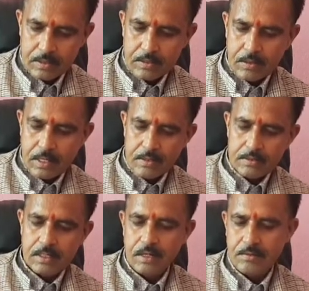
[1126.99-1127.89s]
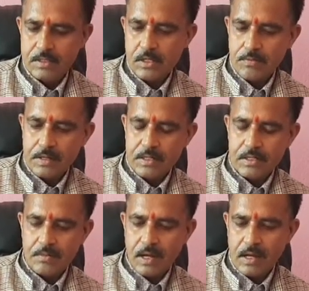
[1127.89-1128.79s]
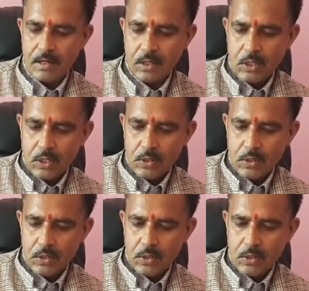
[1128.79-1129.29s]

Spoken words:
the energy levels of an atom are